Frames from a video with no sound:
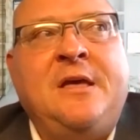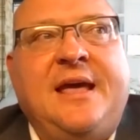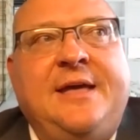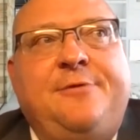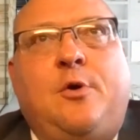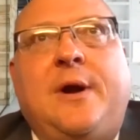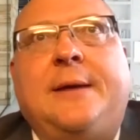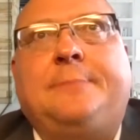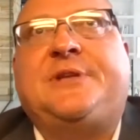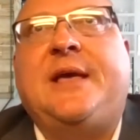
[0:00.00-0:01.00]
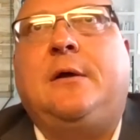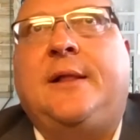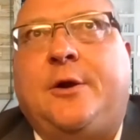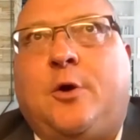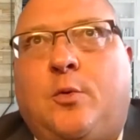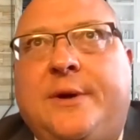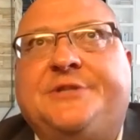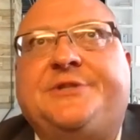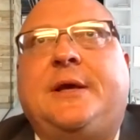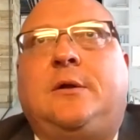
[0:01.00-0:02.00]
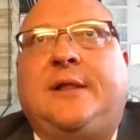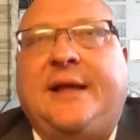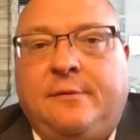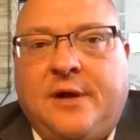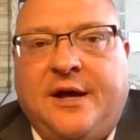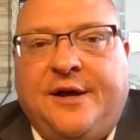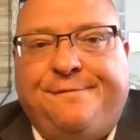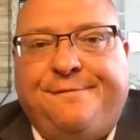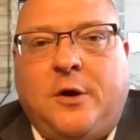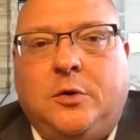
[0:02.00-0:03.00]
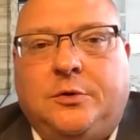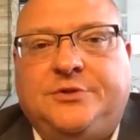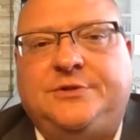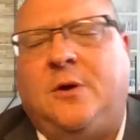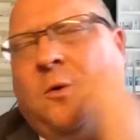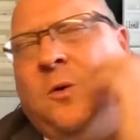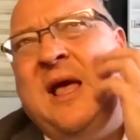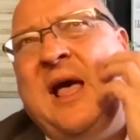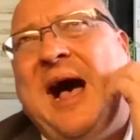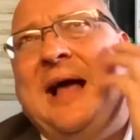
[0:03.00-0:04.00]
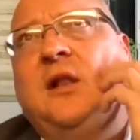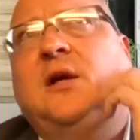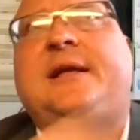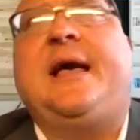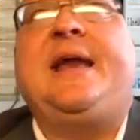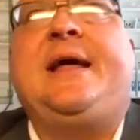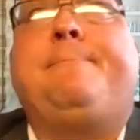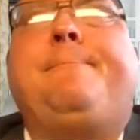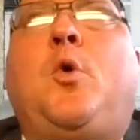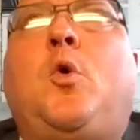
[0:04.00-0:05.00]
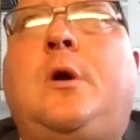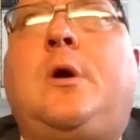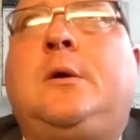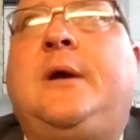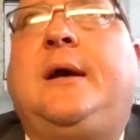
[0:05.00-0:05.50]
either upskilling or reskilling folks. So I look at it more